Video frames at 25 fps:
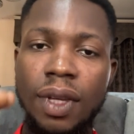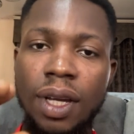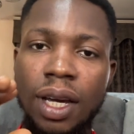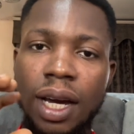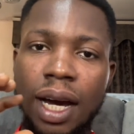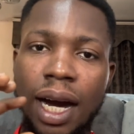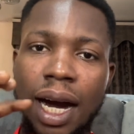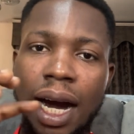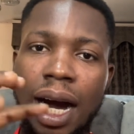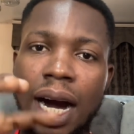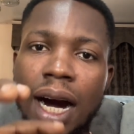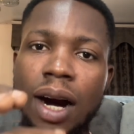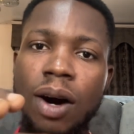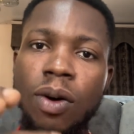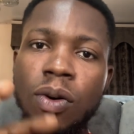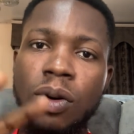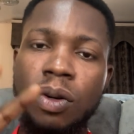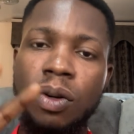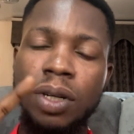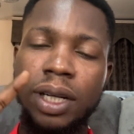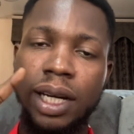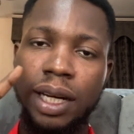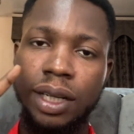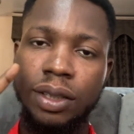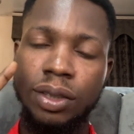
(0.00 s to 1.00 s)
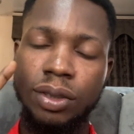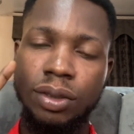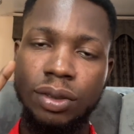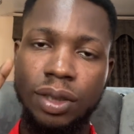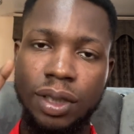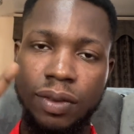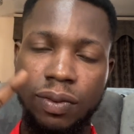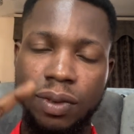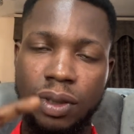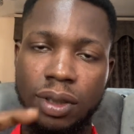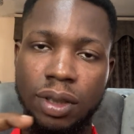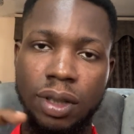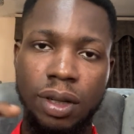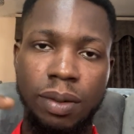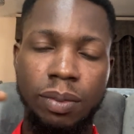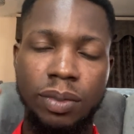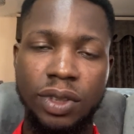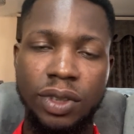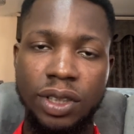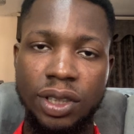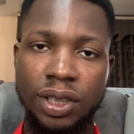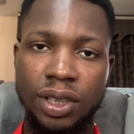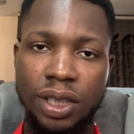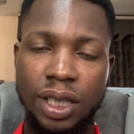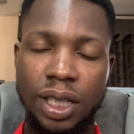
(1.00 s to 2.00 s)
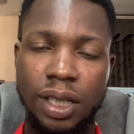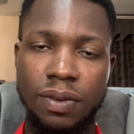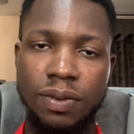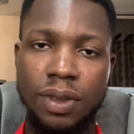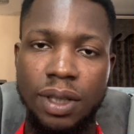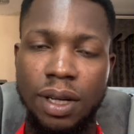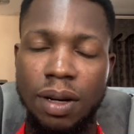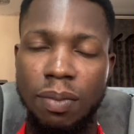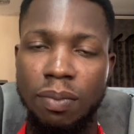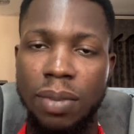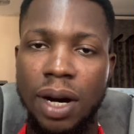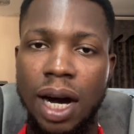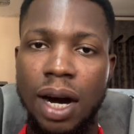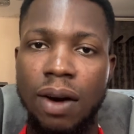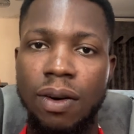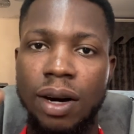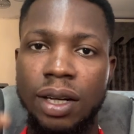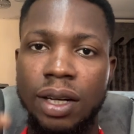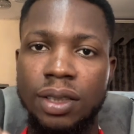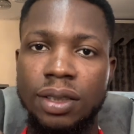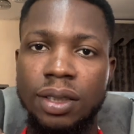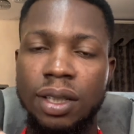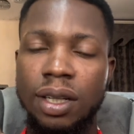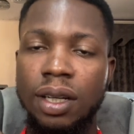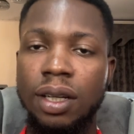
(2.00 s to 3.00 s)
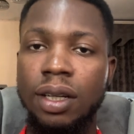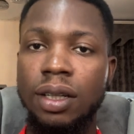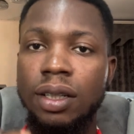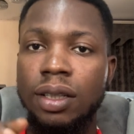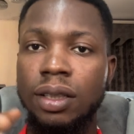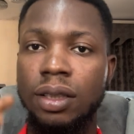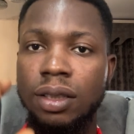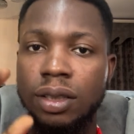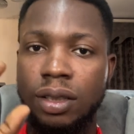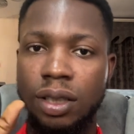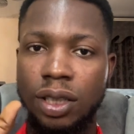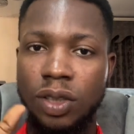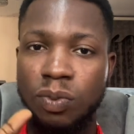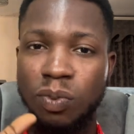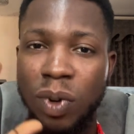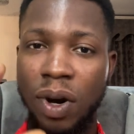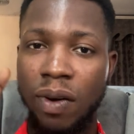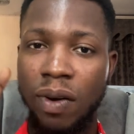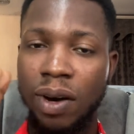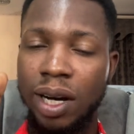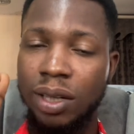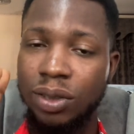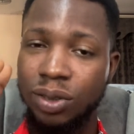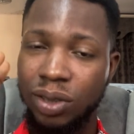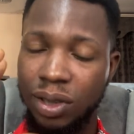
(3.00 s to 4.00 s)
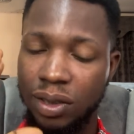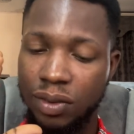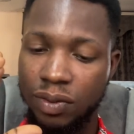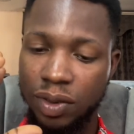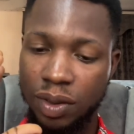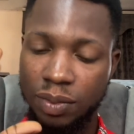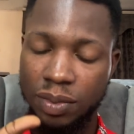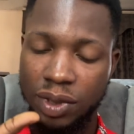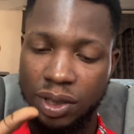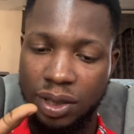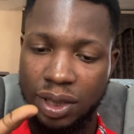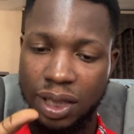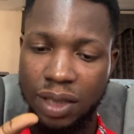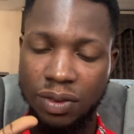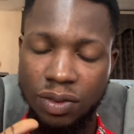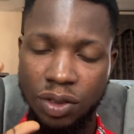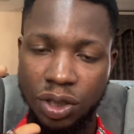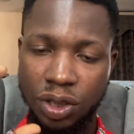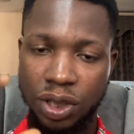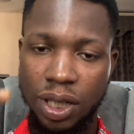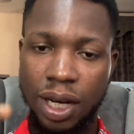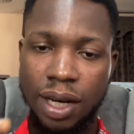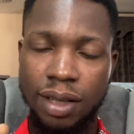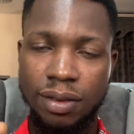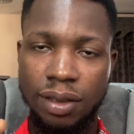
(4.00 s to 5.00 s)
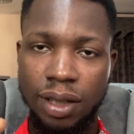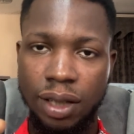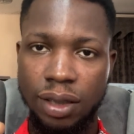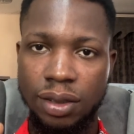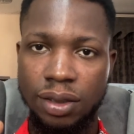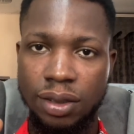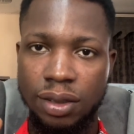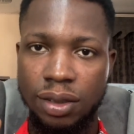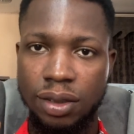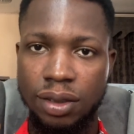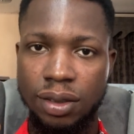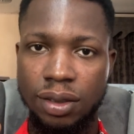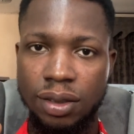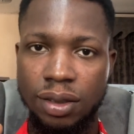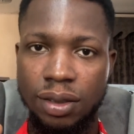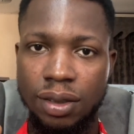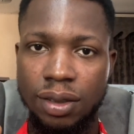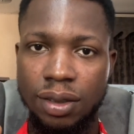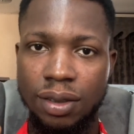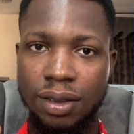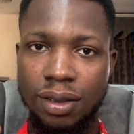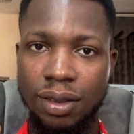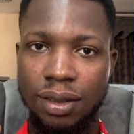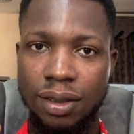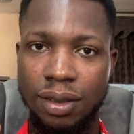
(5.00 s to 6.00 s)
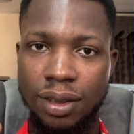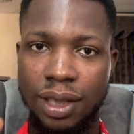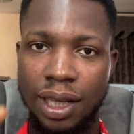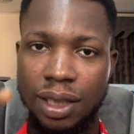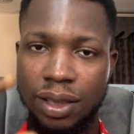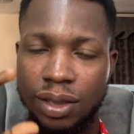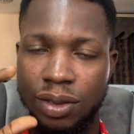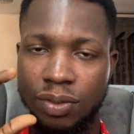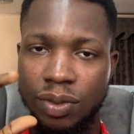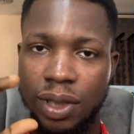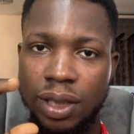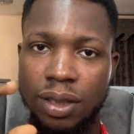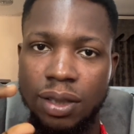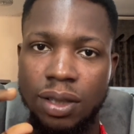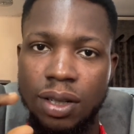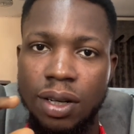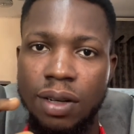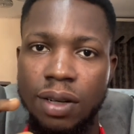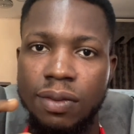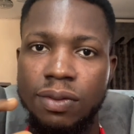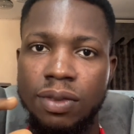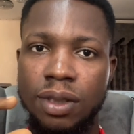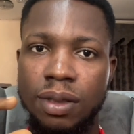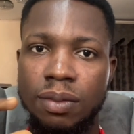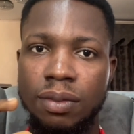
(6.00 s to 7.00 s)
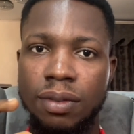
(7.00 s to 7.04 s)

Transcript: How can you develop these gifts and powers? These powers come from the 7 chakras. That is where they come from.